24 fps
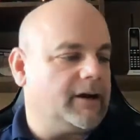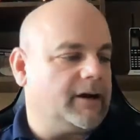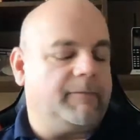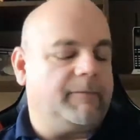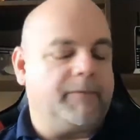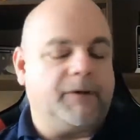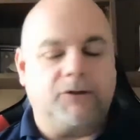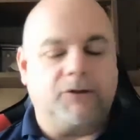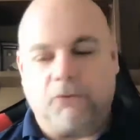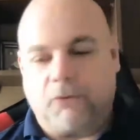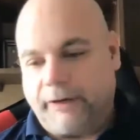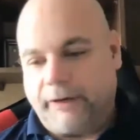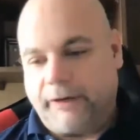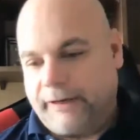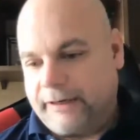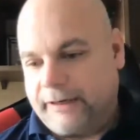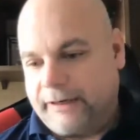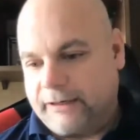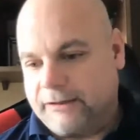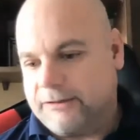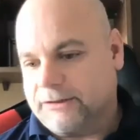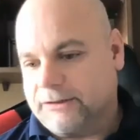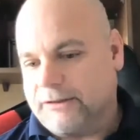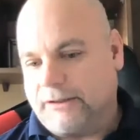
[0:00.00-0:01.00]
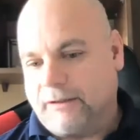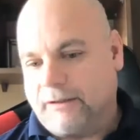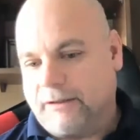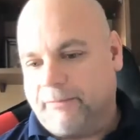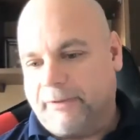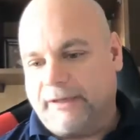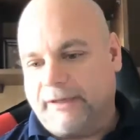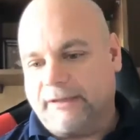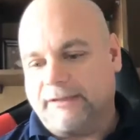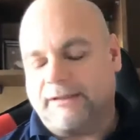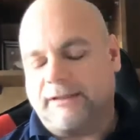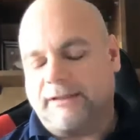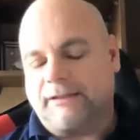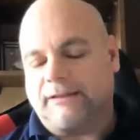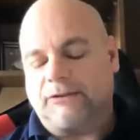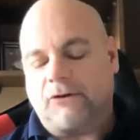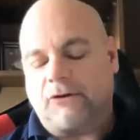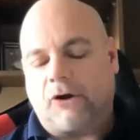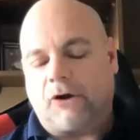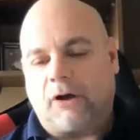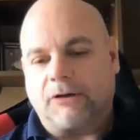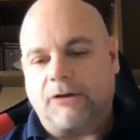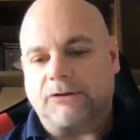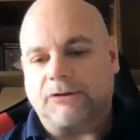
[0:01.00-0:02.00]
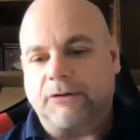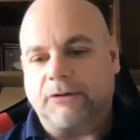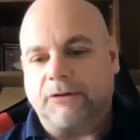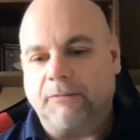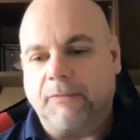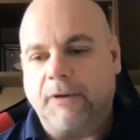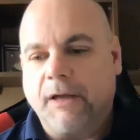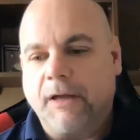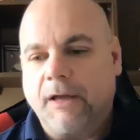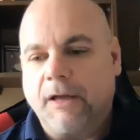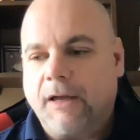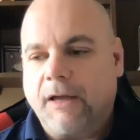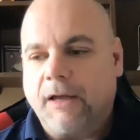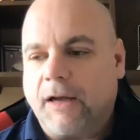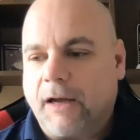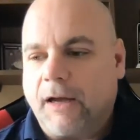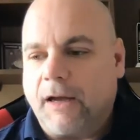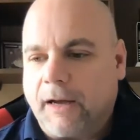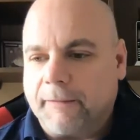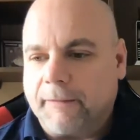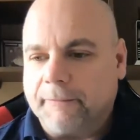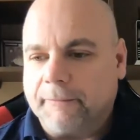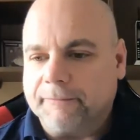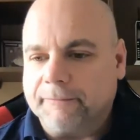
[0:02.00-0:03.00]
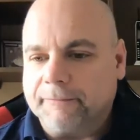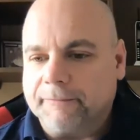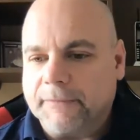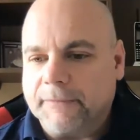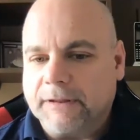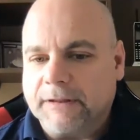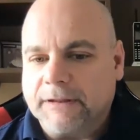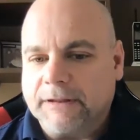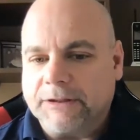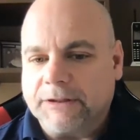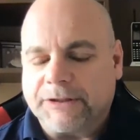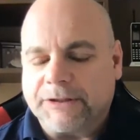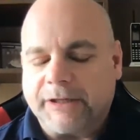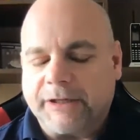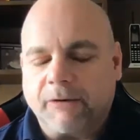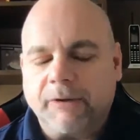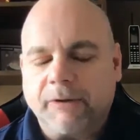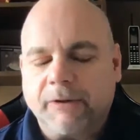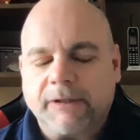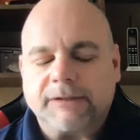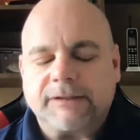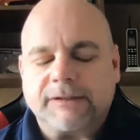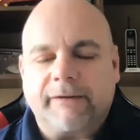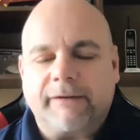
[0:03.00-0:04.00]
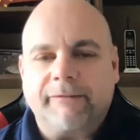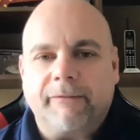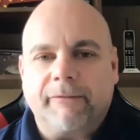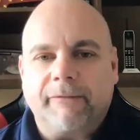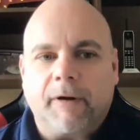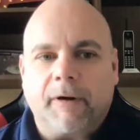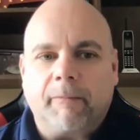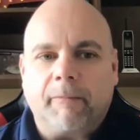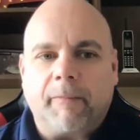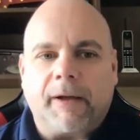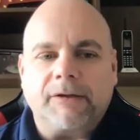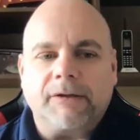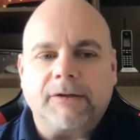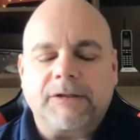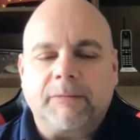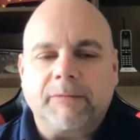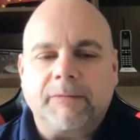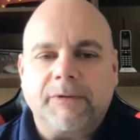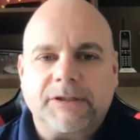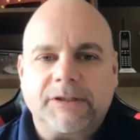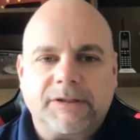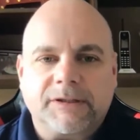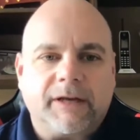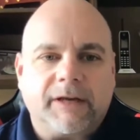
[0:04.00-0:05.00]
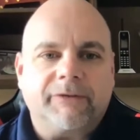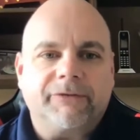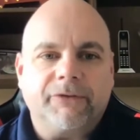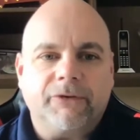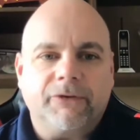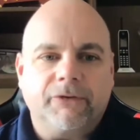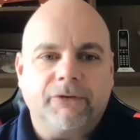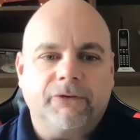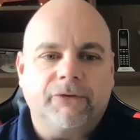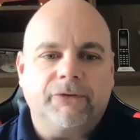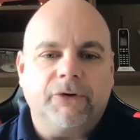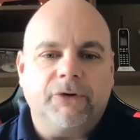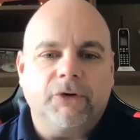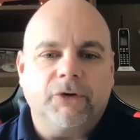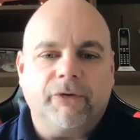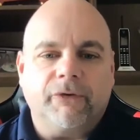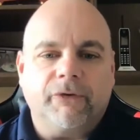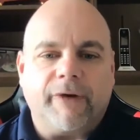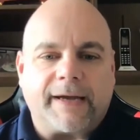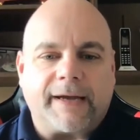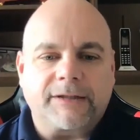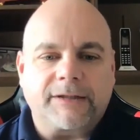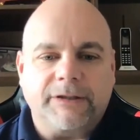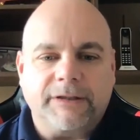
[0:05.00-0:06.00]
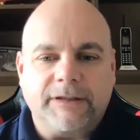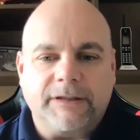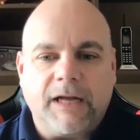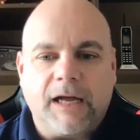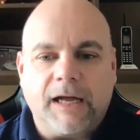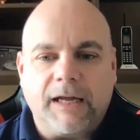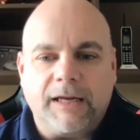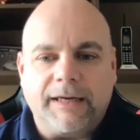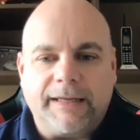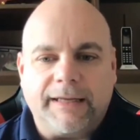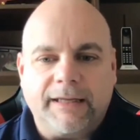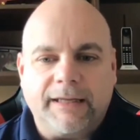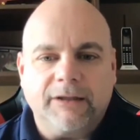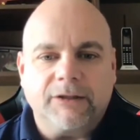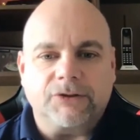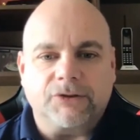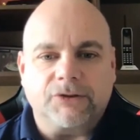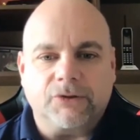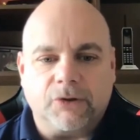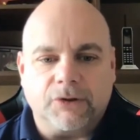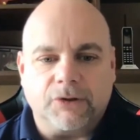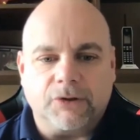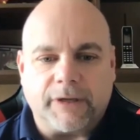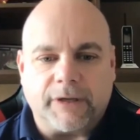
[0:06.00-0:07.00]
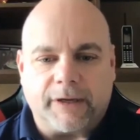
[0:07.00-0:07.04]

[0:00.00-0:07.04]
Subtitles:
I mean, 20 years in the business is awesome. Share with us about some of the stuff you've actually done in the stores.